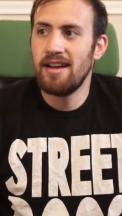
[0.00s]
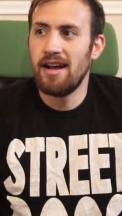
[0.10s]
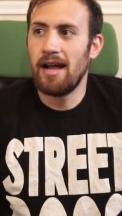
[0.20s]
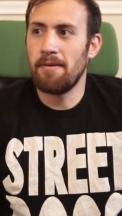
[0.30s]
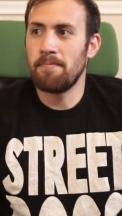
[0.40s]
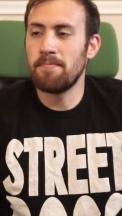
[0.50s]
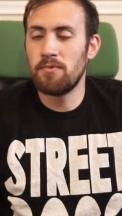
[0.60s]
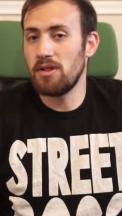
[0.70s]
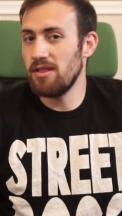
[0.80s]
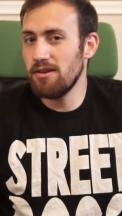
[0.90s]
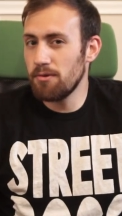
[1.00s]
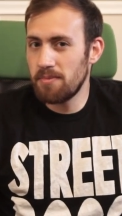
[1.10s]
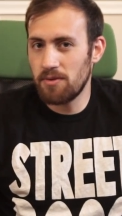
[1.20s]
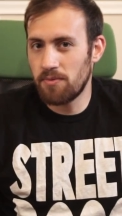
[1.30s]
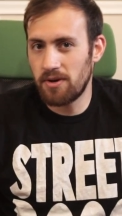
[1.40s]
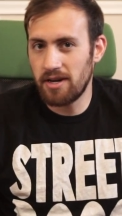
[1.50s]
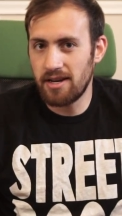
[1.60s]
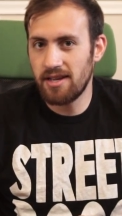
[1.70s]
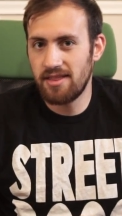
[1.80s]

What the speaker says: I'm a little bit worried